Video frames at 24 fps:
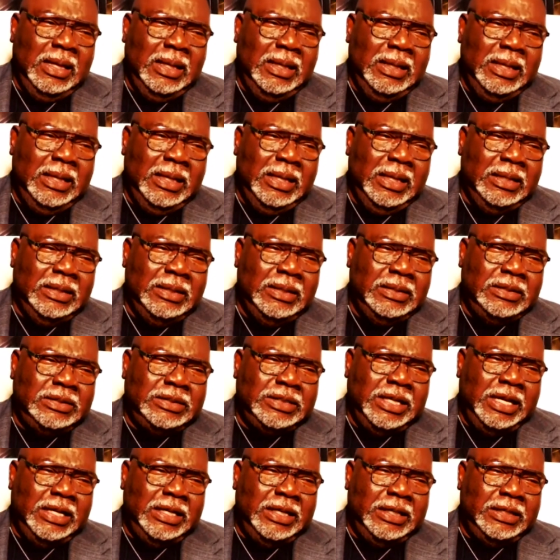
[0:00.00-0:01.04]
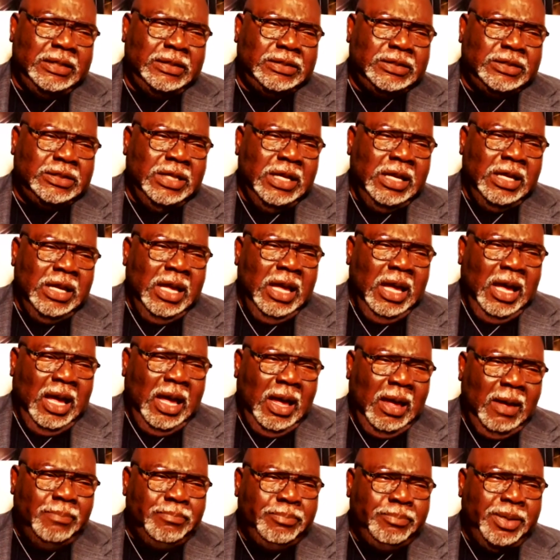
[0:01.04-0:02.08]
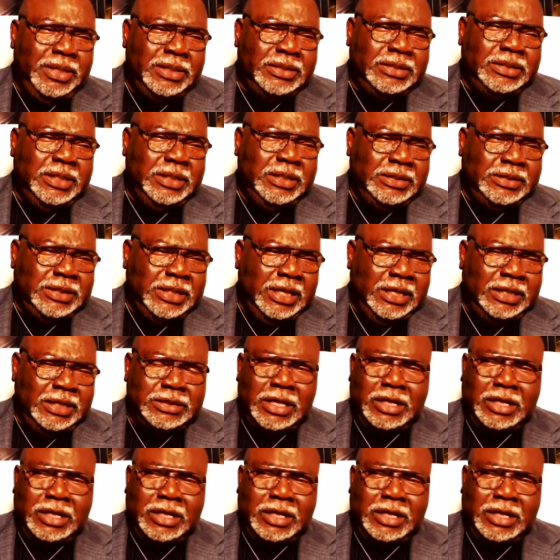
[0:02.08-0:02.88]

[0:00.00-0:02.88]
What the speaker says: in settings, business settings.